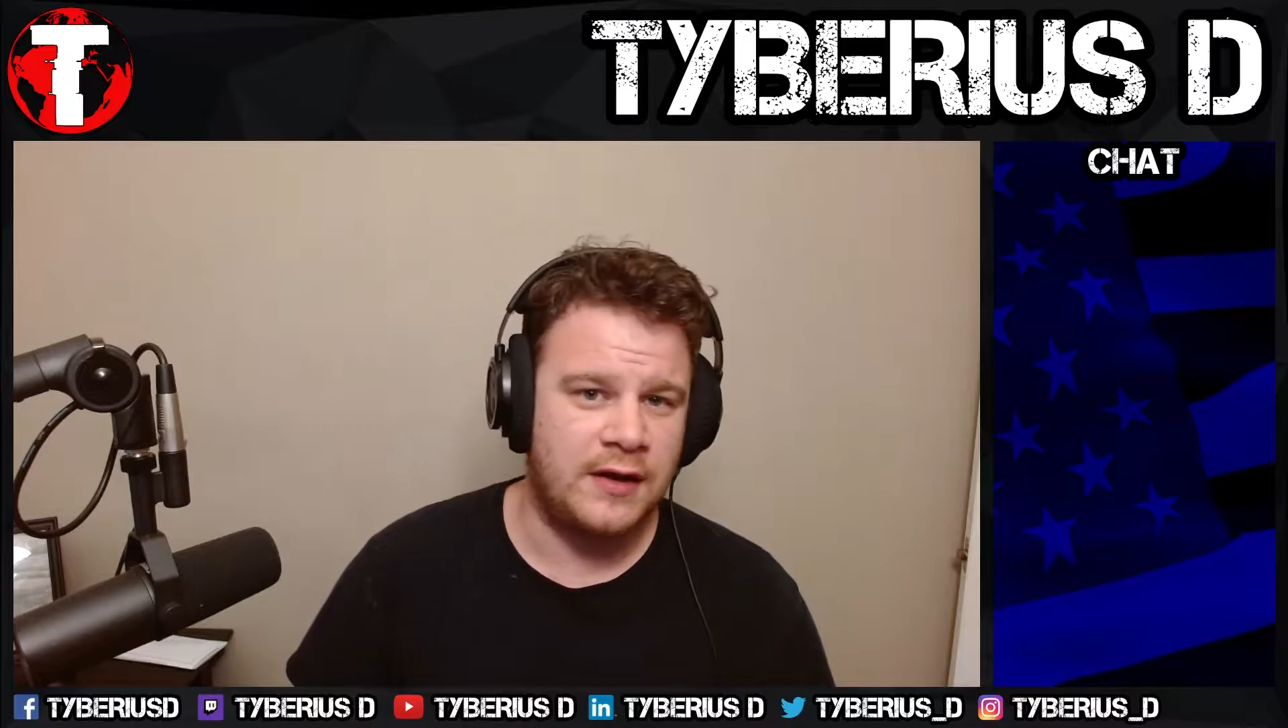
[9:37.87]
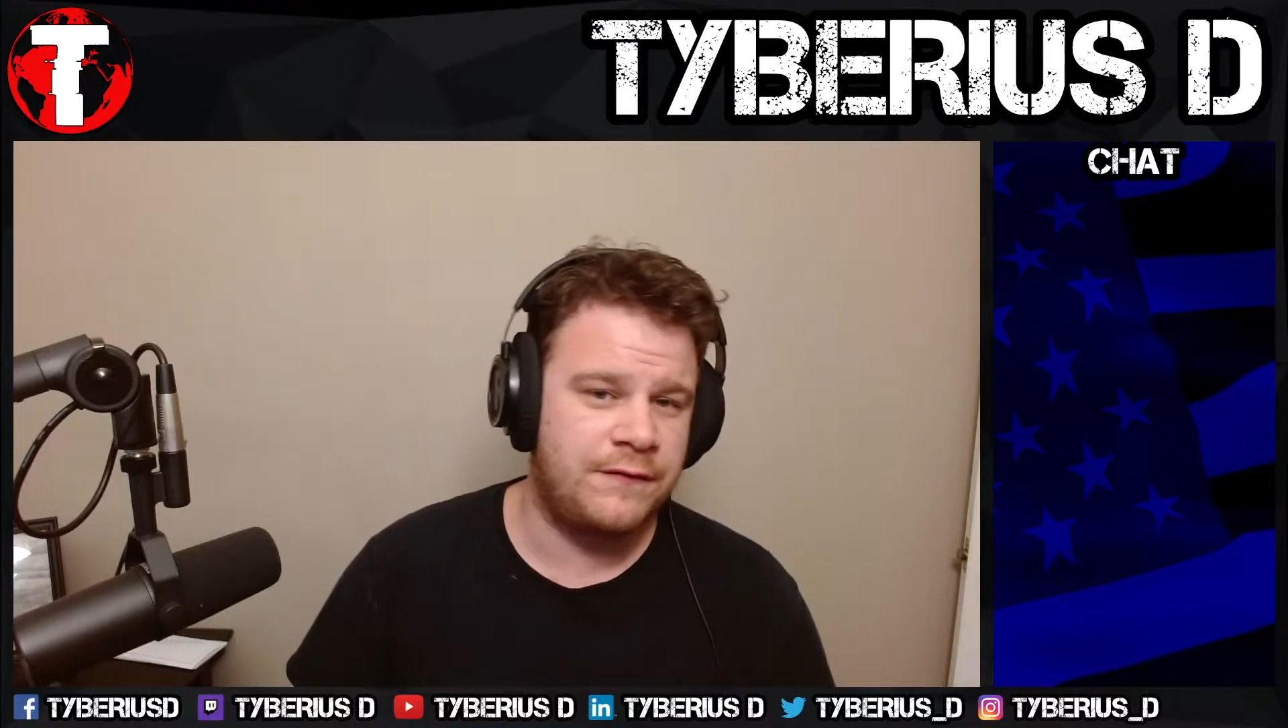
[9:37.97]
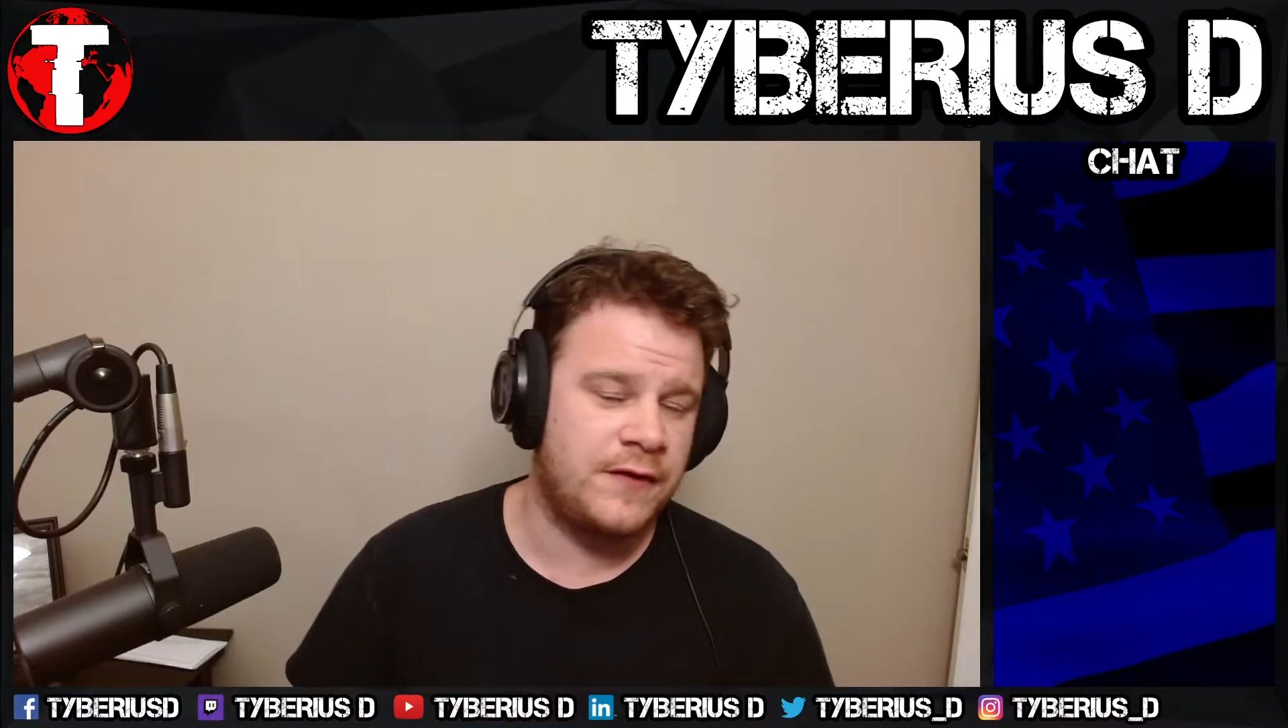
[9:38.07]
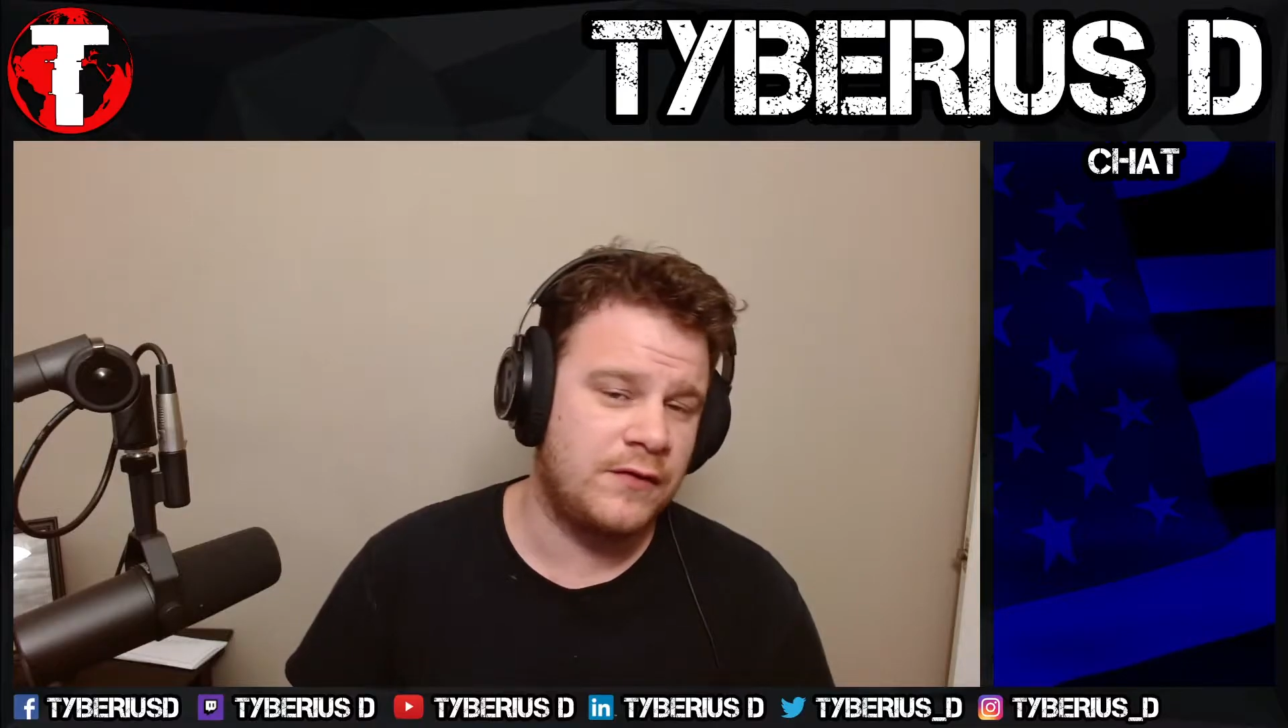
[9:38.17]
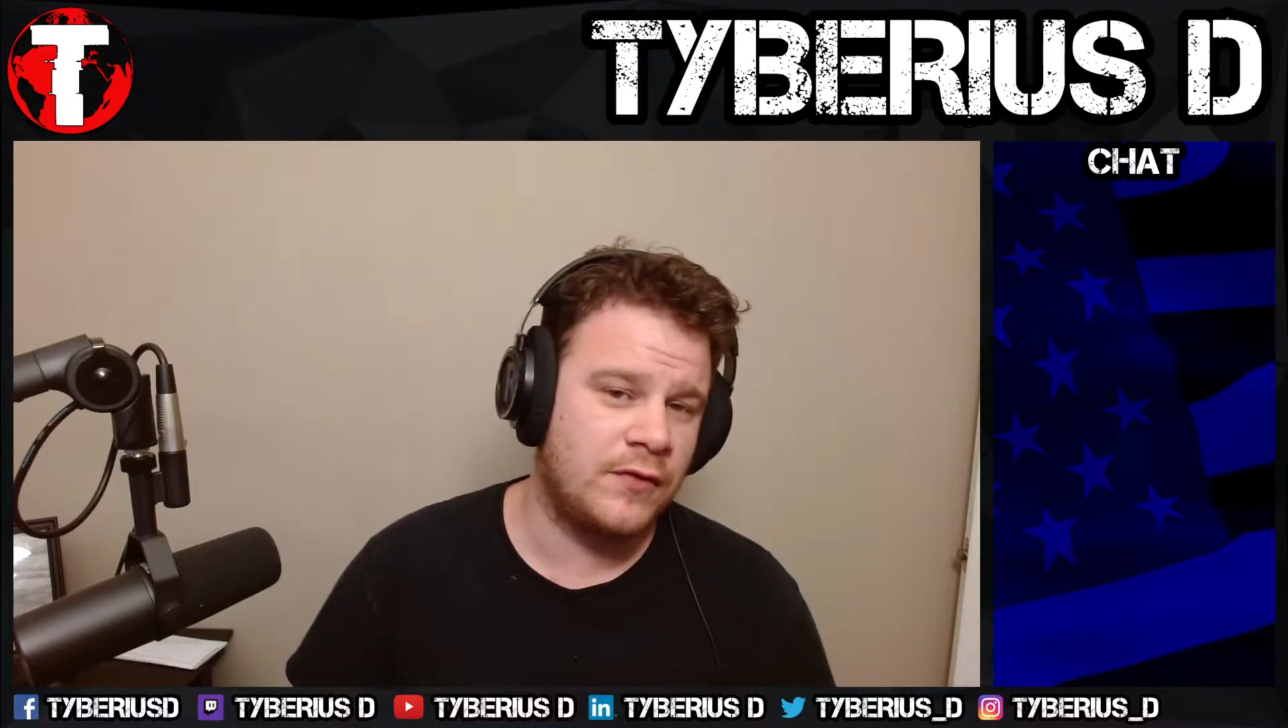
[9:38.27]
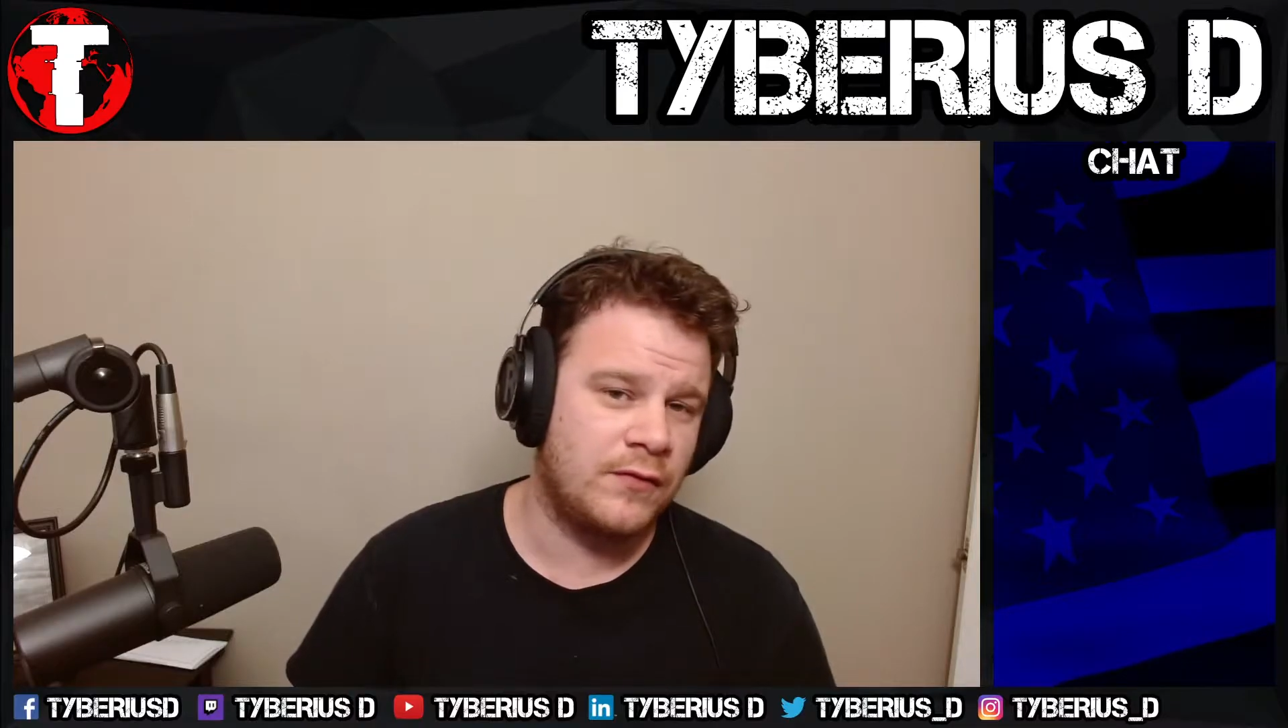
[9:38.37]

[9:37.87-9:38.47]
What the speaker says: if anyone